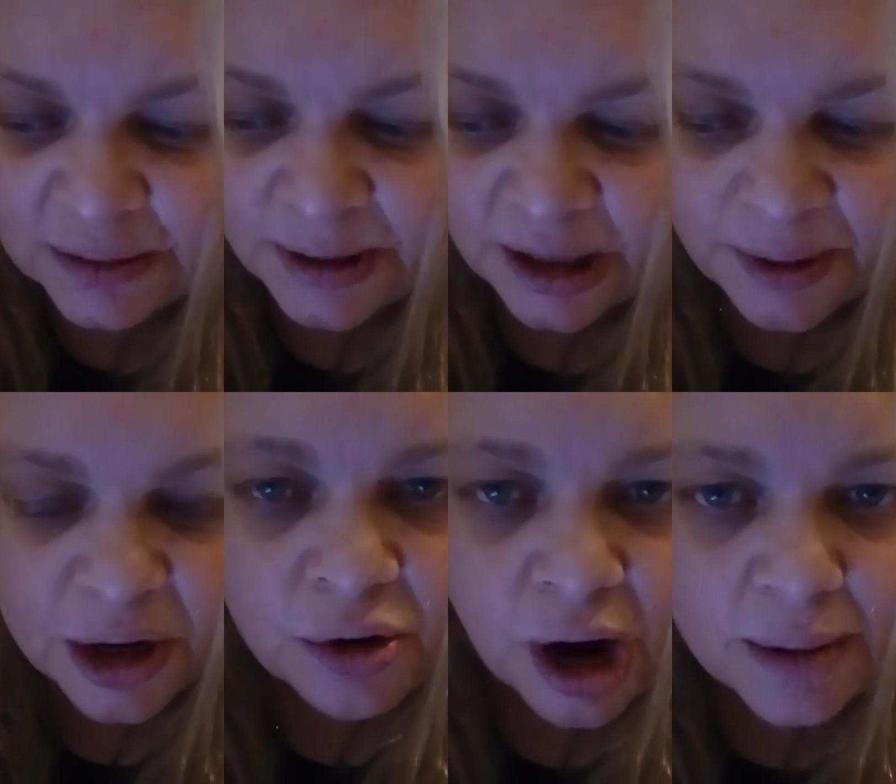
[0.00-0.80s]
me,
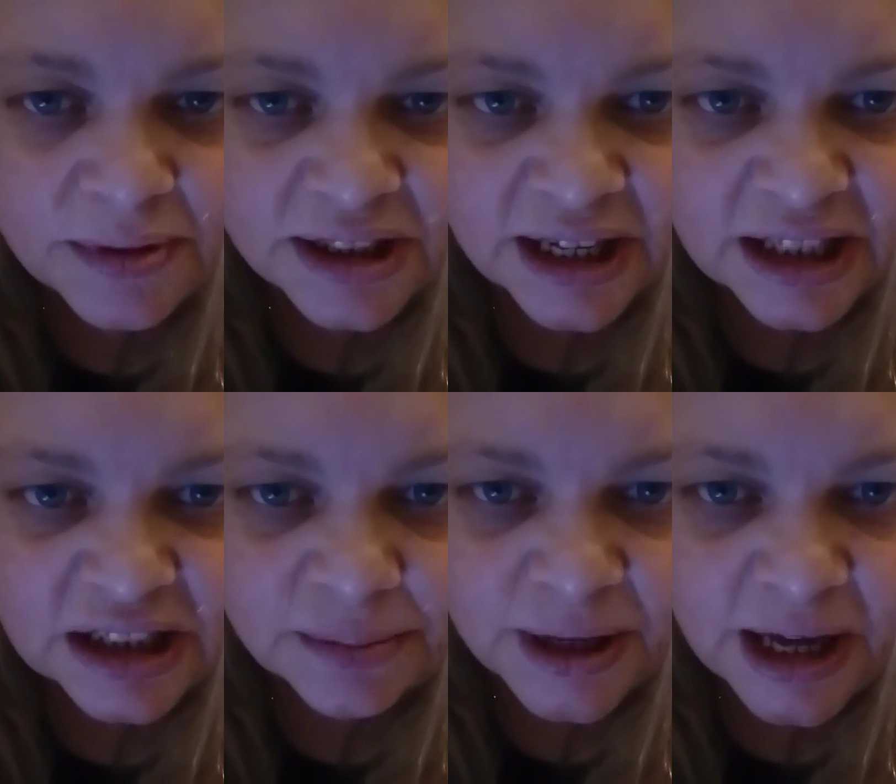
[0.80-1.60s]
committed crimes
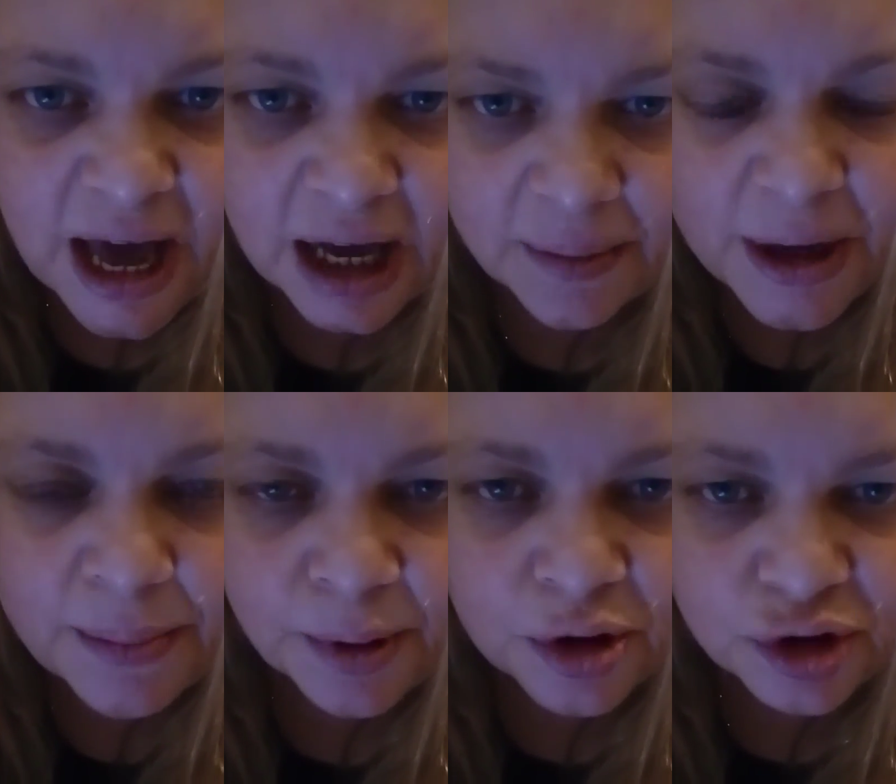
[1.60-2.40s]
against me, and committed
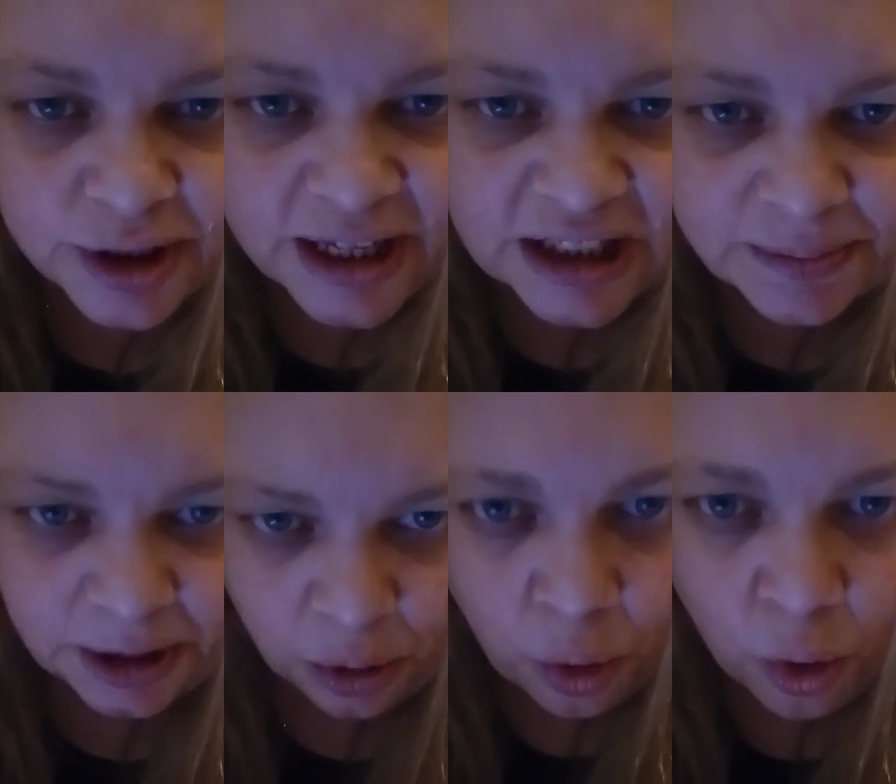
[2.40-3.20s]
perjury against me
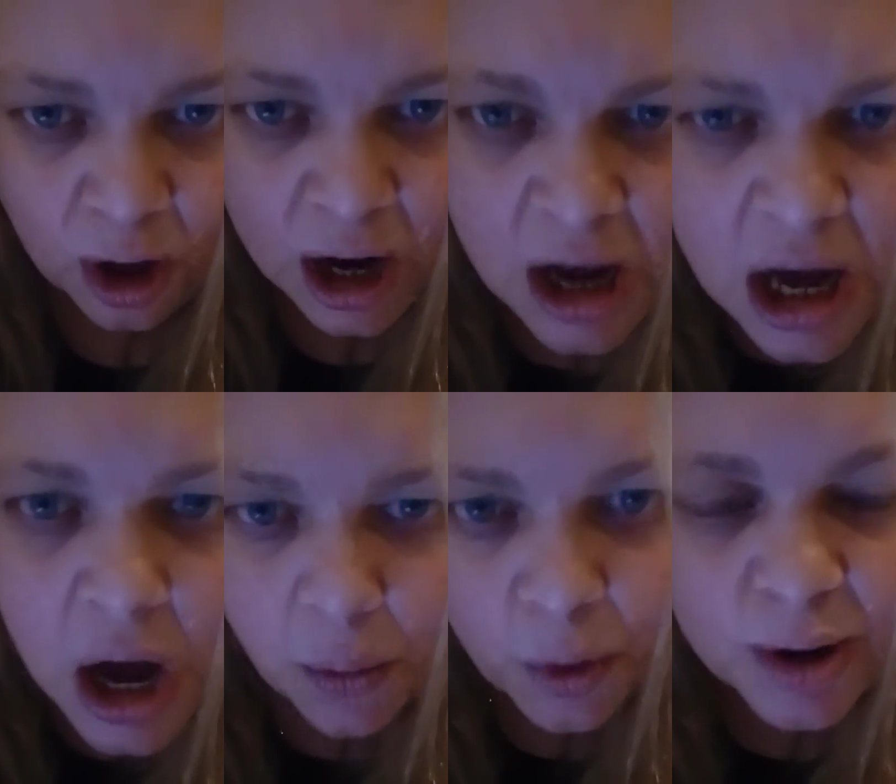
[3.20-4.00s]
in court
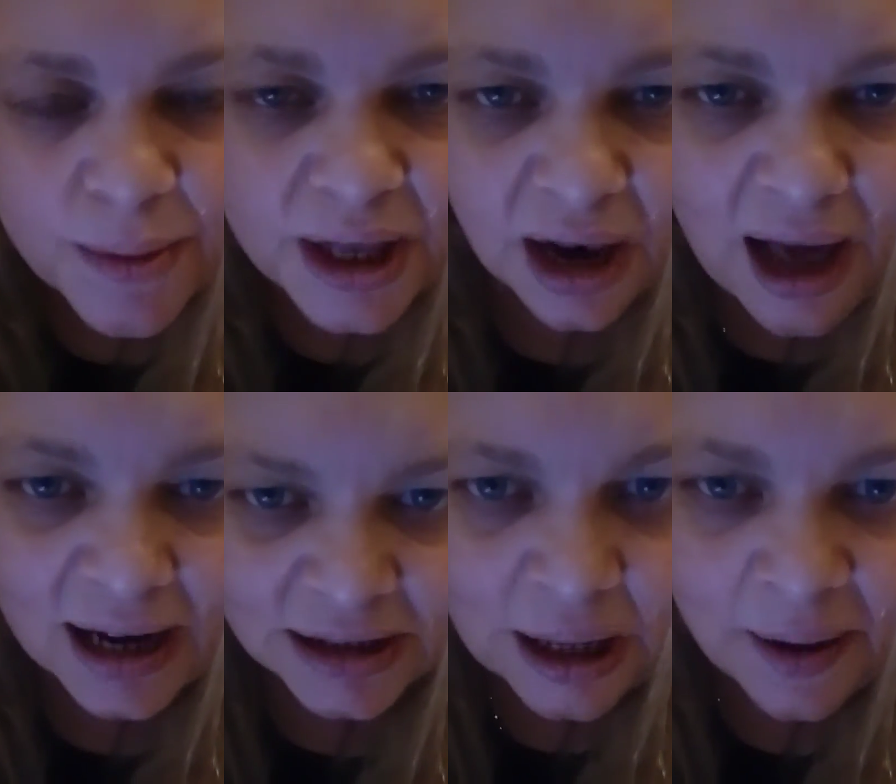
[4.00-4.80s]
and wanted me
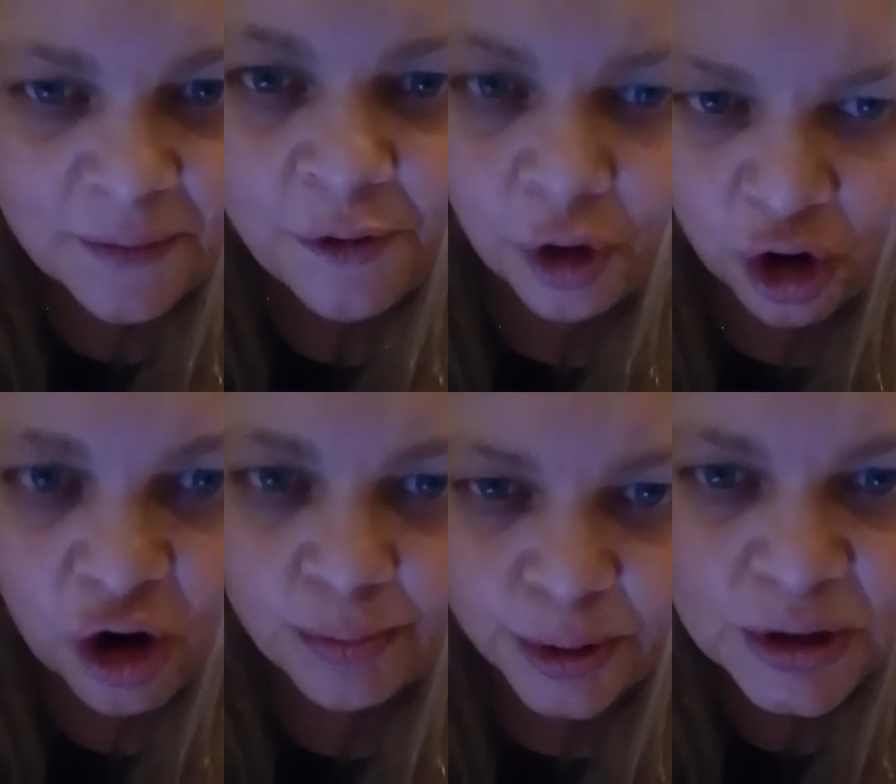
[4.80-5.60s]
locked up for
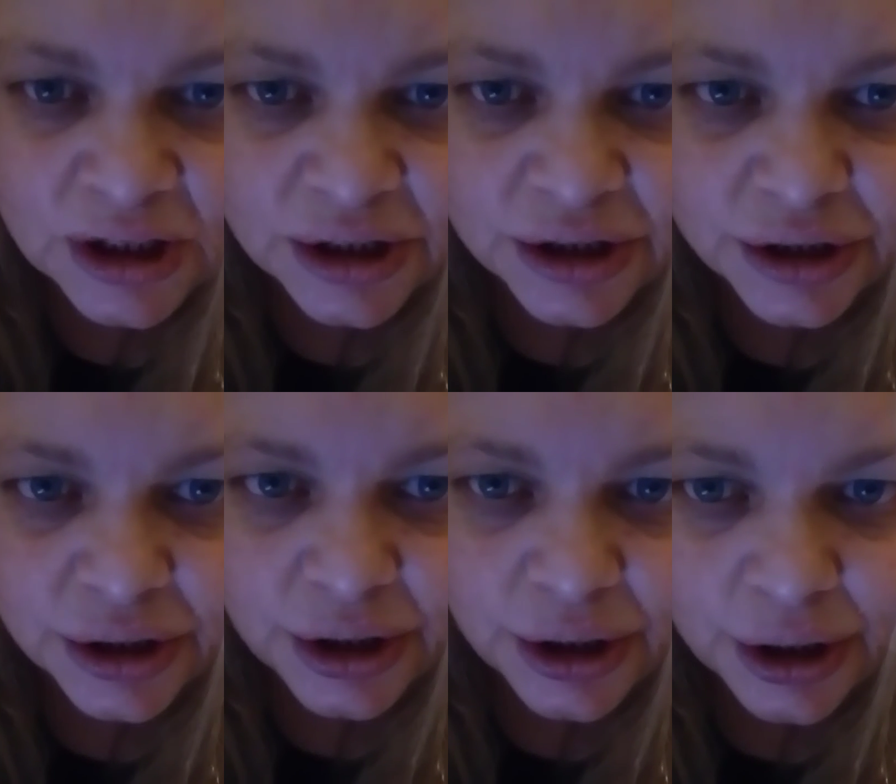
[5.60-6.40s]
her abuses
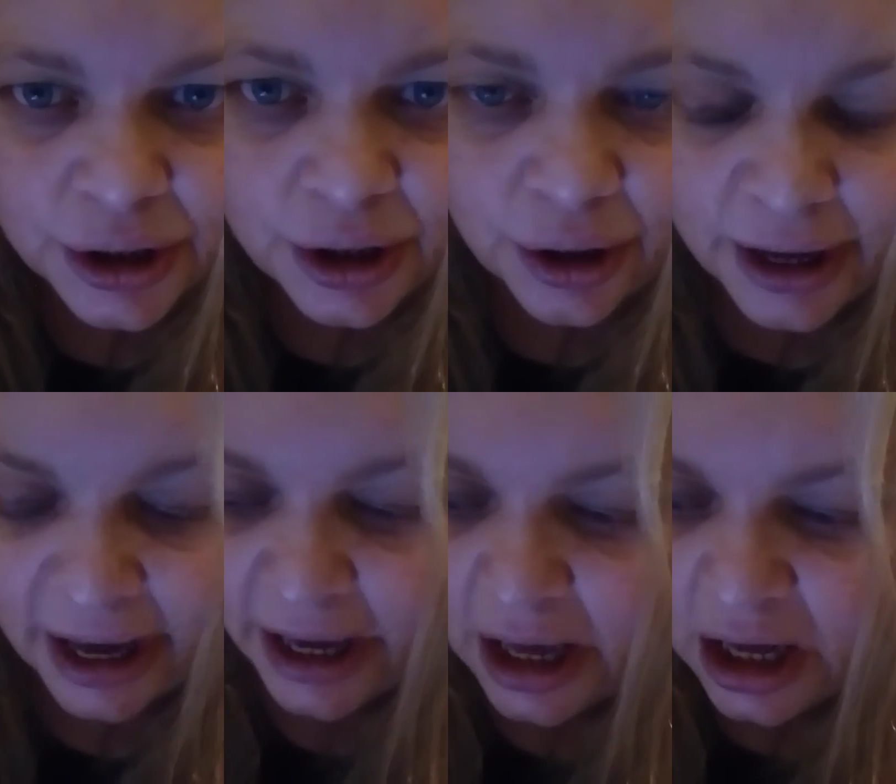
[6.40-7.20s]

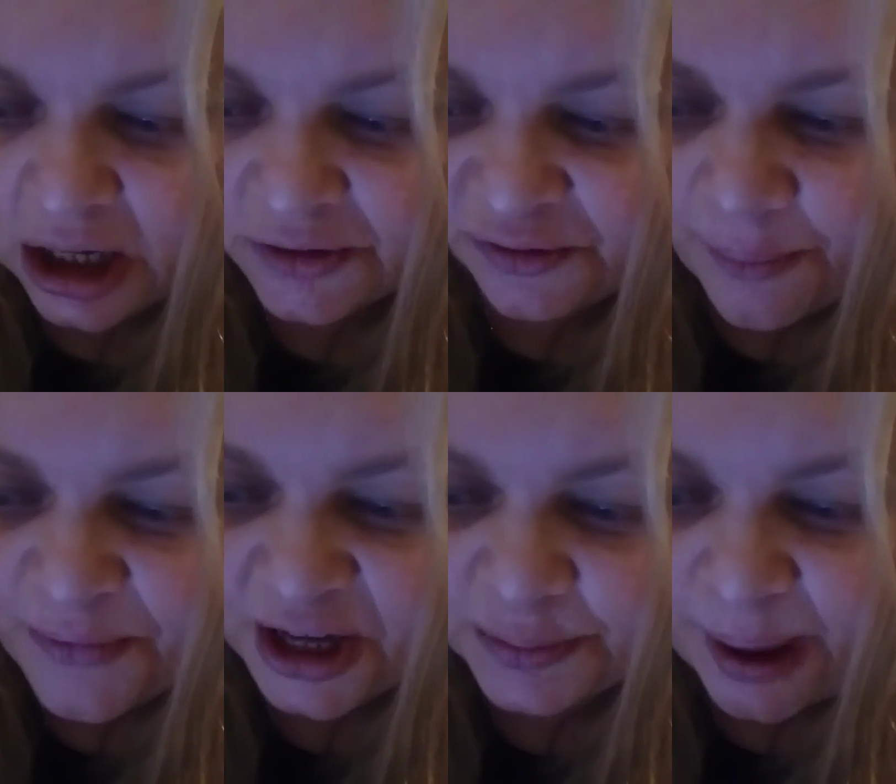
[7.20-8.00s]
okay? Flip
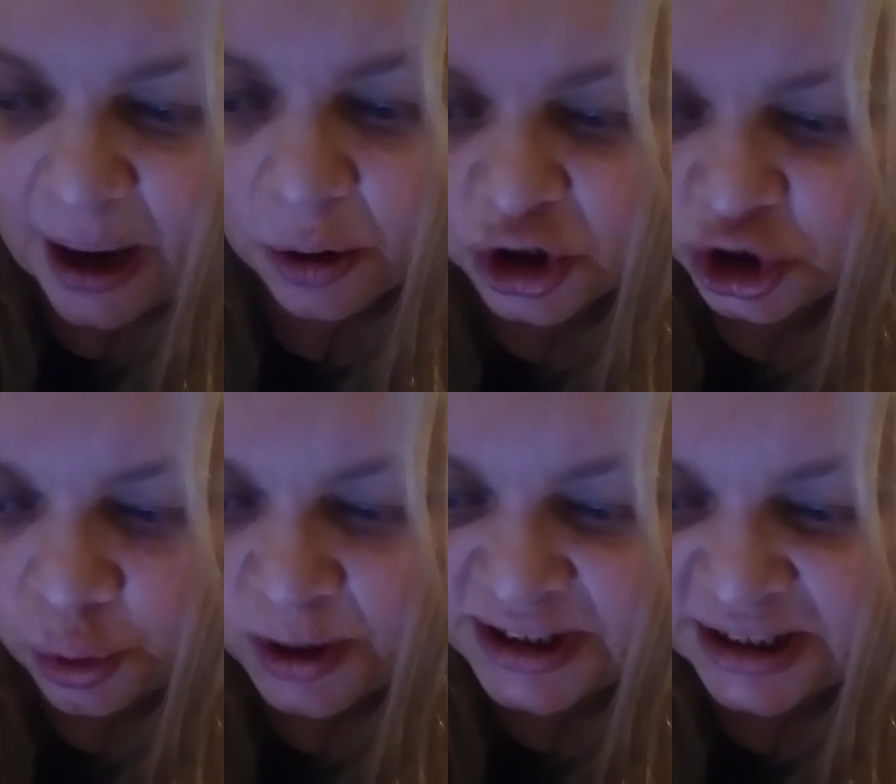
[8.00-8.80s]
things backwards,
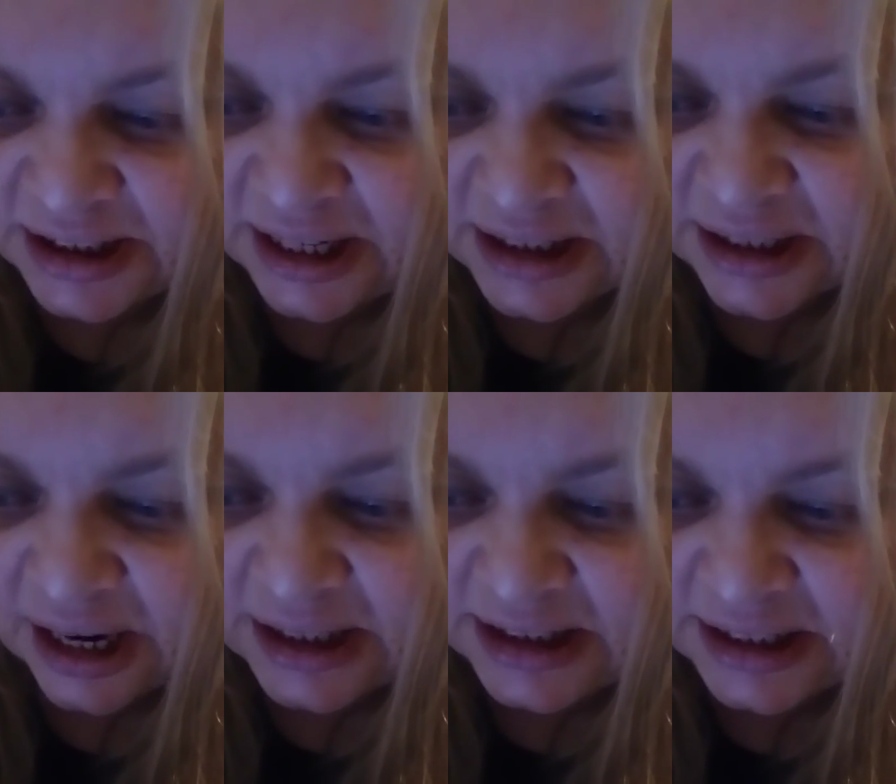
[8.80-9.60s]
twisted things that
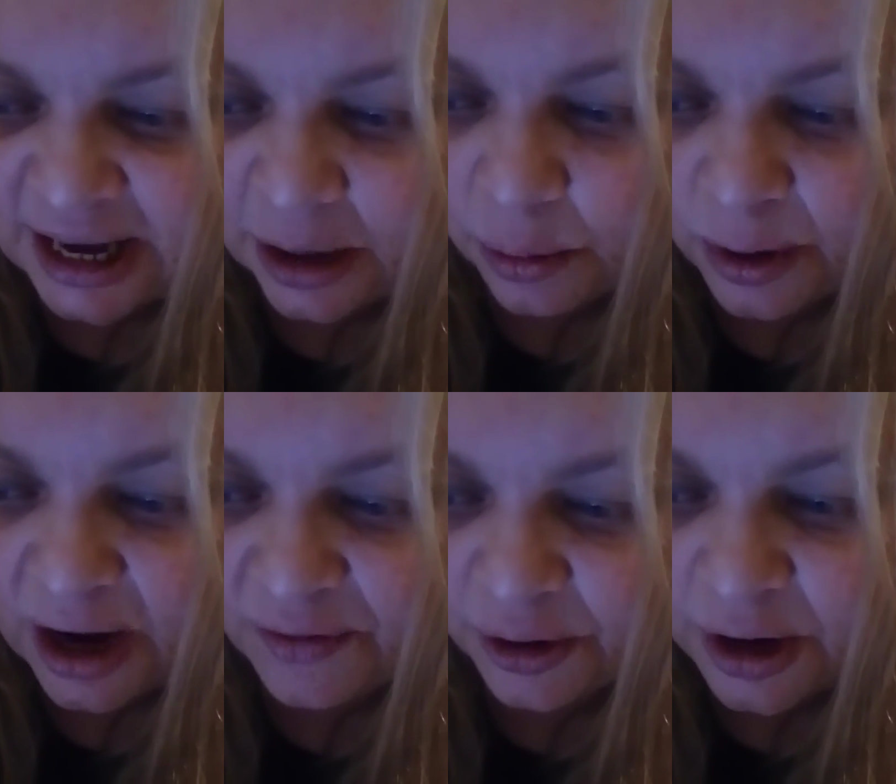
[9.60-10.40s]
I said or
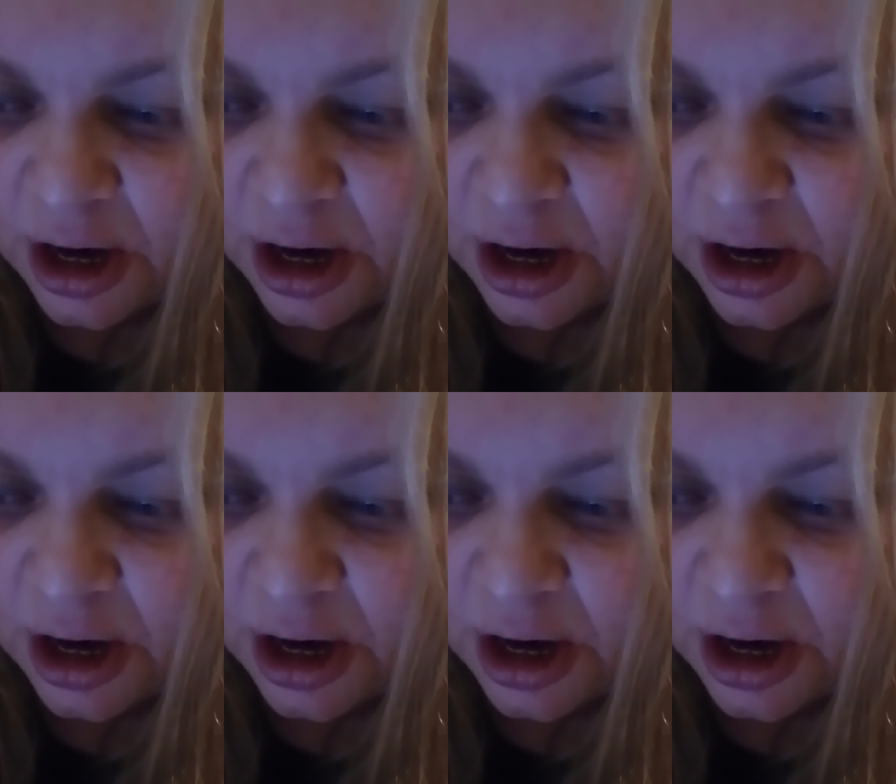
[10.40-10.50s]
whatever